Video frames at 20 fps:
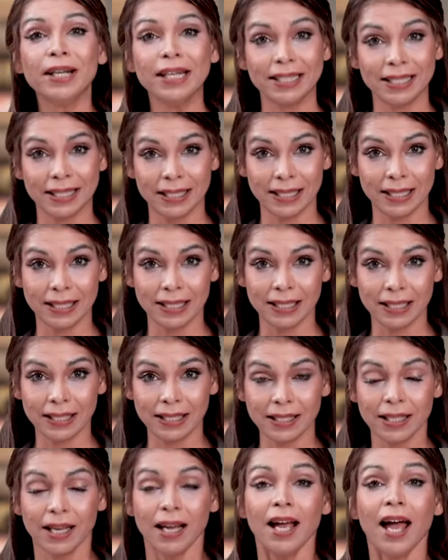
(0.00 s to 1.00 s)

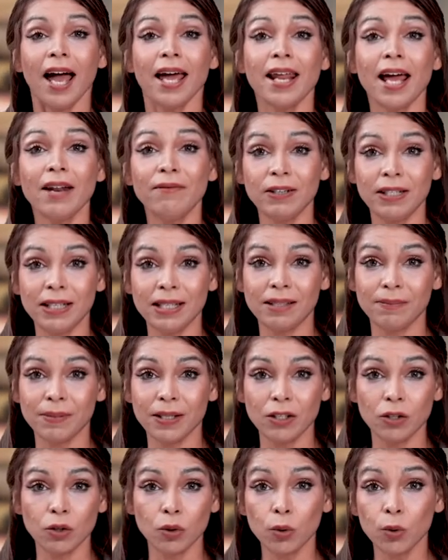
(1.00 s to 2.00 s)
instance, an
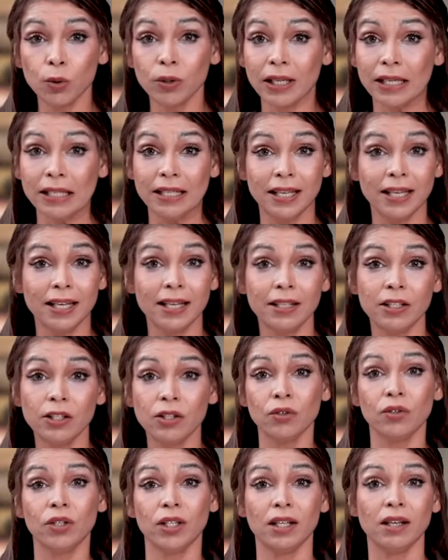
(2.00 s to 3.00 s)
advertisement could adhere
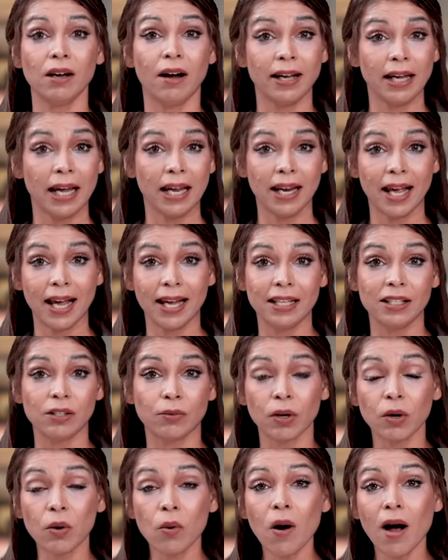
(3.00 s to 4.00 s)
to TILA's
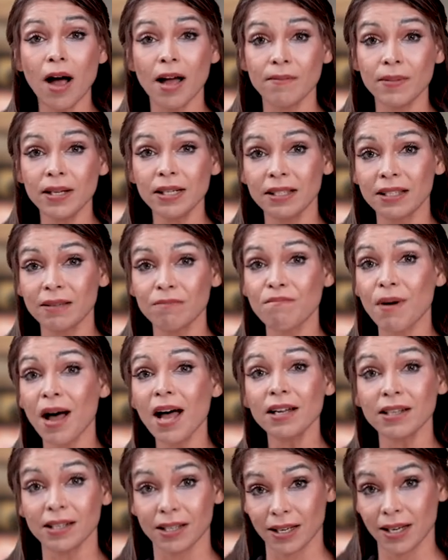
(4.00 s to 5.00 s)
requirements
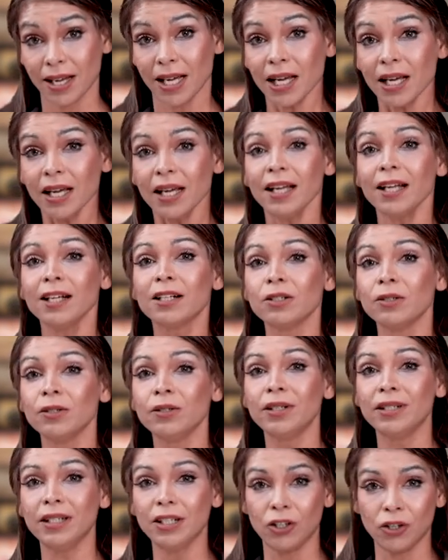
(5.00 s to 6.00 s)
but
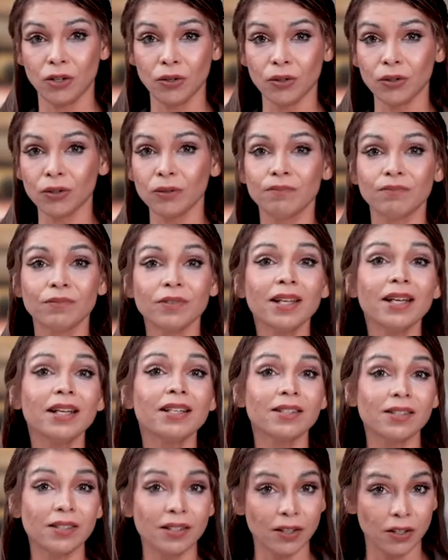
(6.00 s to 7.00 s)
include additional
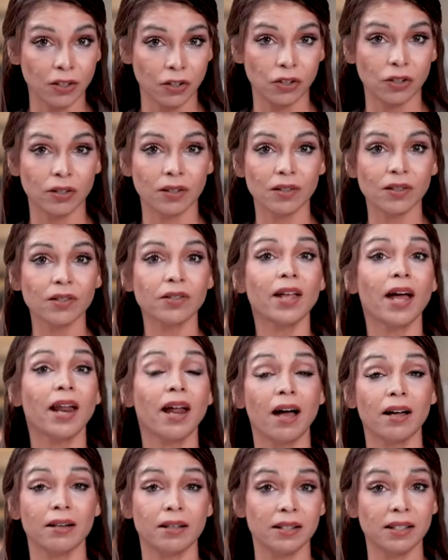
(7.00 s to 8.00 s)
assertions that
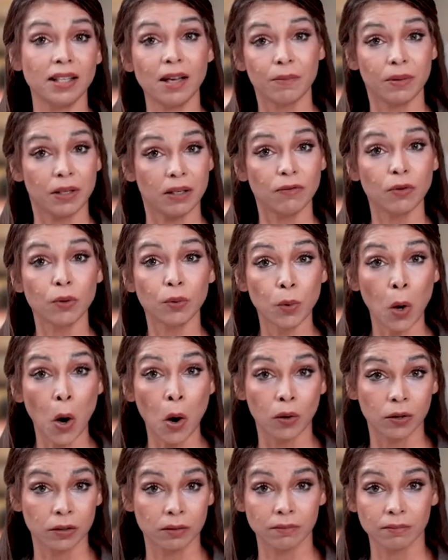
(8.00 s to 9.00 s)
are deceptive or
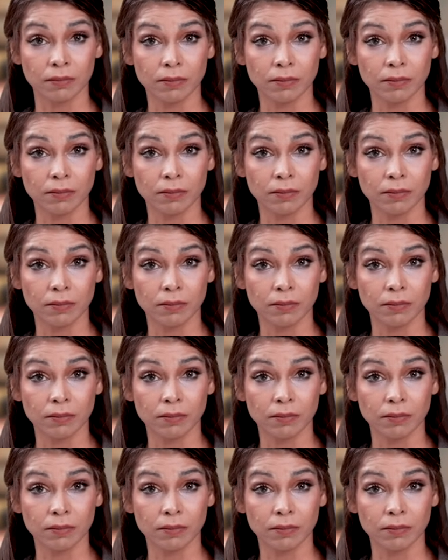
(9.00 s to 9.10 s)
wrong.